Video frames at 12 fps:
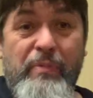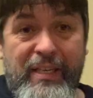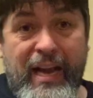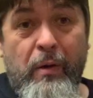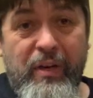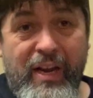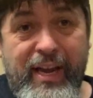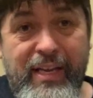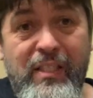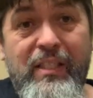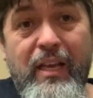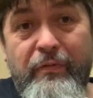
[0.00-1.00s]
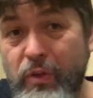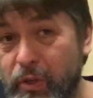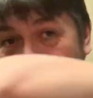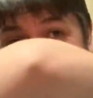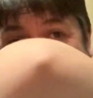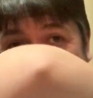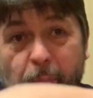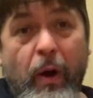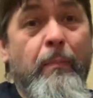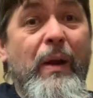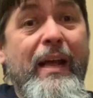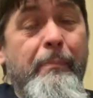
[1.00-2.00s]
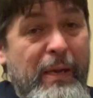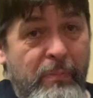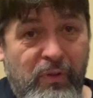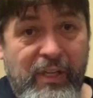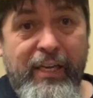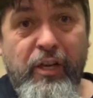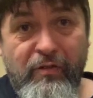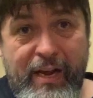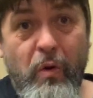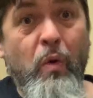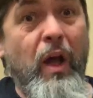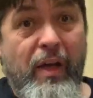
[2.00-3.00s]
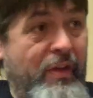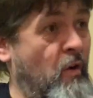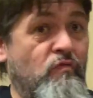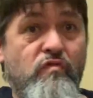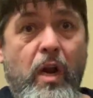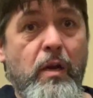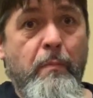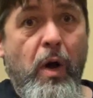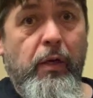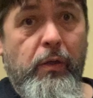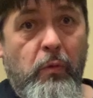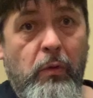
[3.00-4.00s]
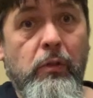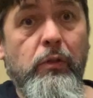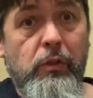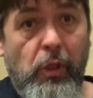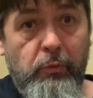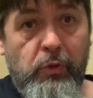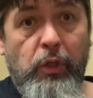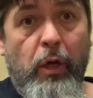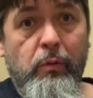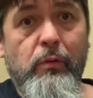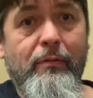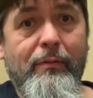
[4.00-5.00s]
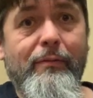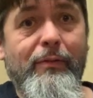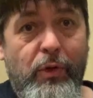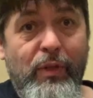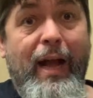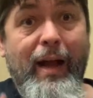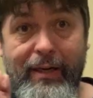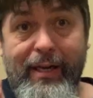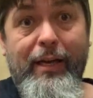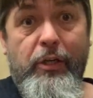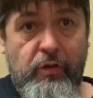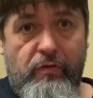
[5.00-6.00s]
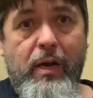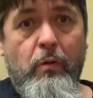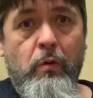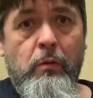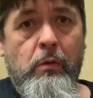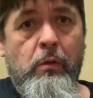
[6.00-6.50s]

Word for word: But nowadays, if you do that in public, people think you're ill and they'll run a mile. So don't do that unless you're ill.